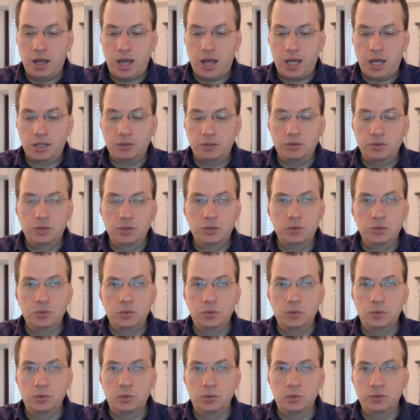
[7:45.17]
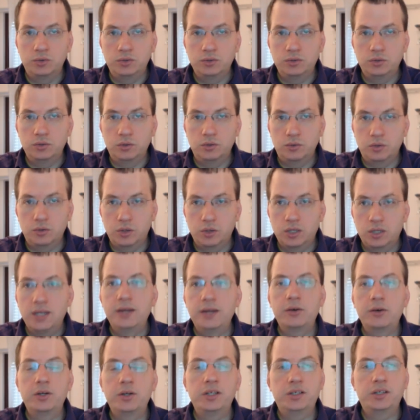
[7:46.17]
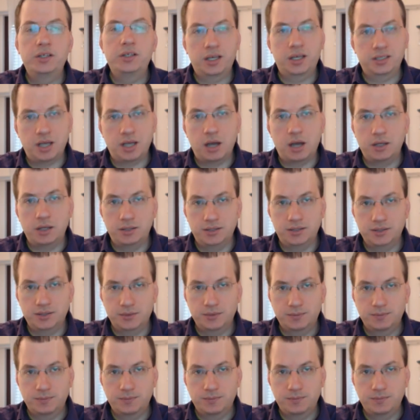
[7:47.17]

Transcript: and to clearly take sides